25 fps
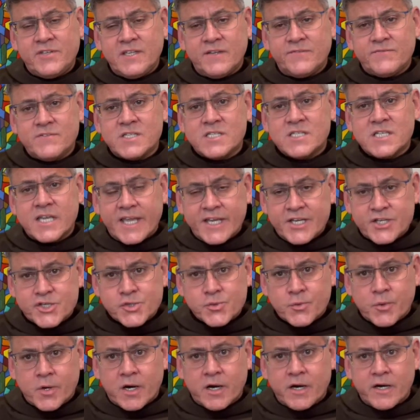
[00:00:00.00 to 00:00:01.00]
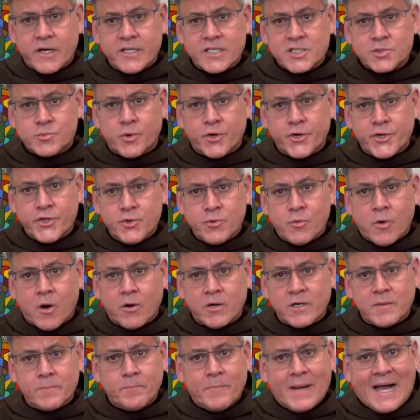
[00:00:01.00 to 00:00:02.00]
the sanctuary is where you are
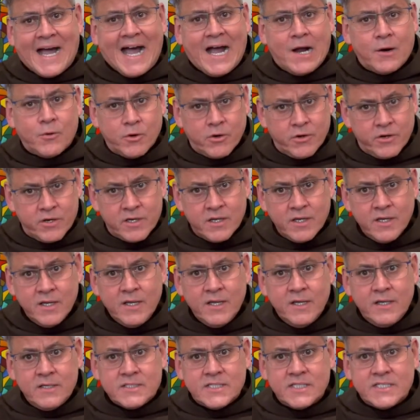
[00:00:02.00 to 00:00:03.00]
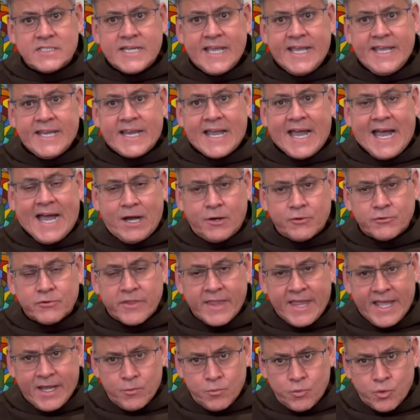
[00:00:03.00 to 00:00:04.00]
empowered to take out
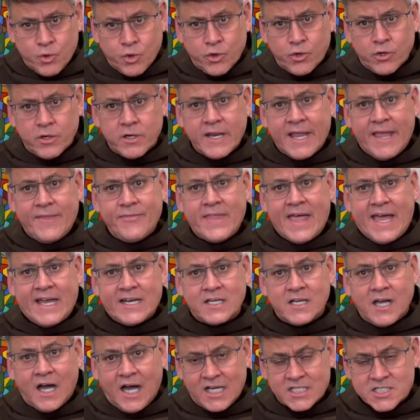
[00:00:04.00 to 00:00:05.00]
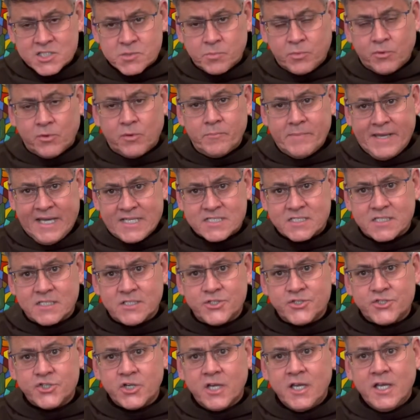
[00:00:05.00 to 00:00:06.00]
that word and that gospel
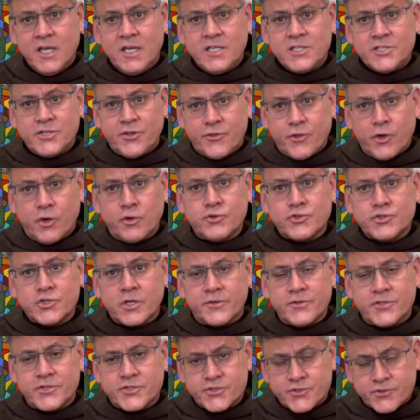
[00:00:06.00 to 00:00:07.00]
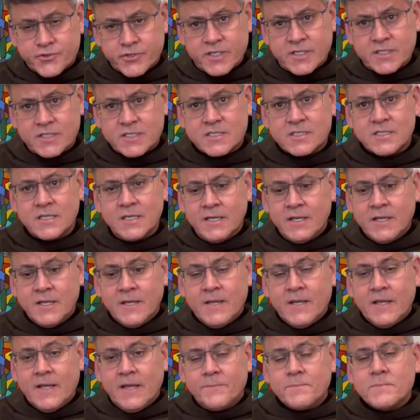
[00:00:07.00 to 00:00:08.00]
message to those on the streets.
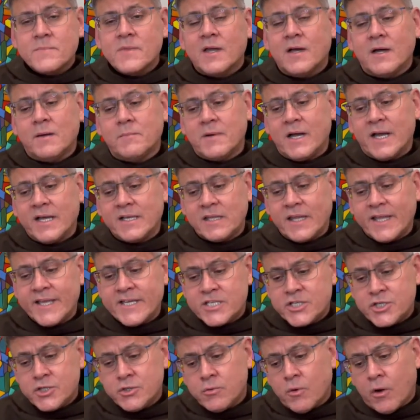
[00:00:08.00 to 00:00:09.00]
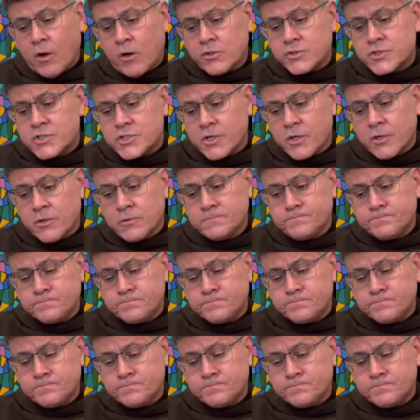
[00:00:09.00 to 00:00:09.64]
I'd like to also